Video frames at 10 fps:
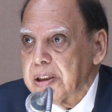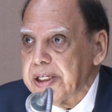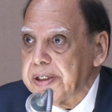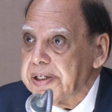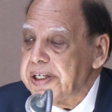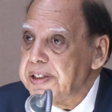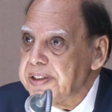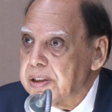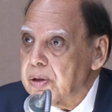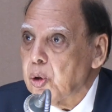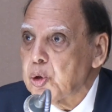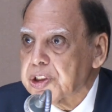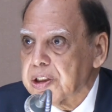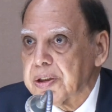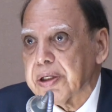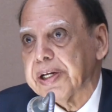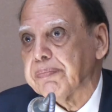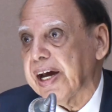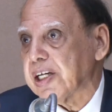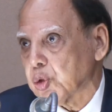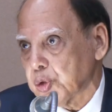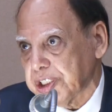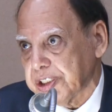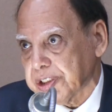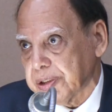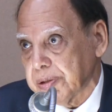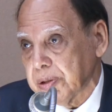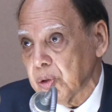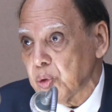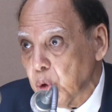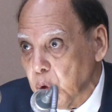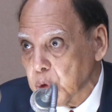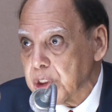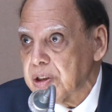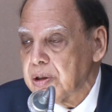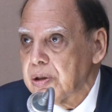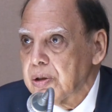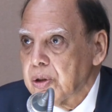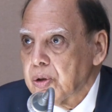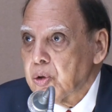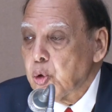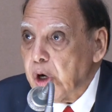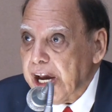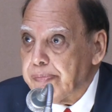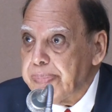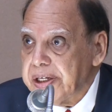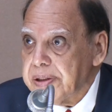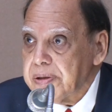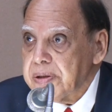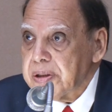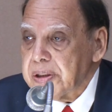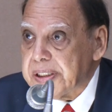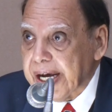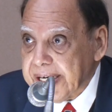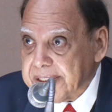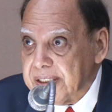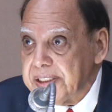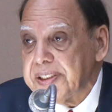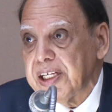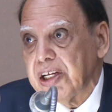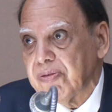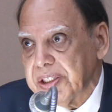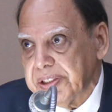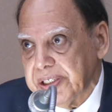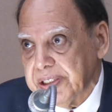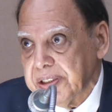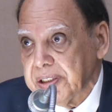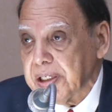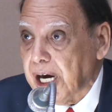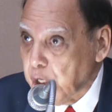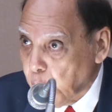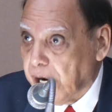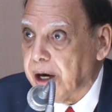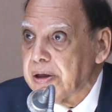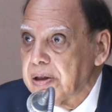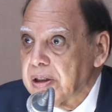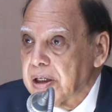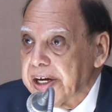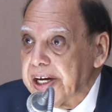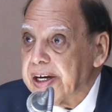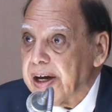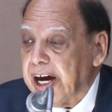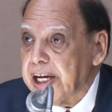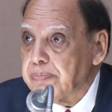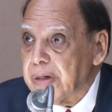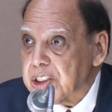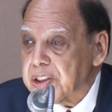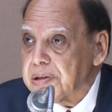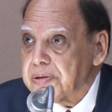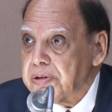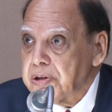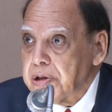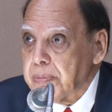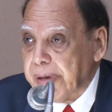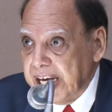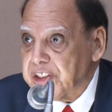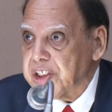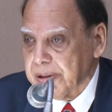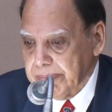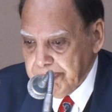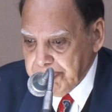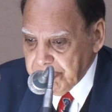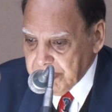in Indian Ocean Rim Association, those who have been directly dealing with the Iora. Here I must mention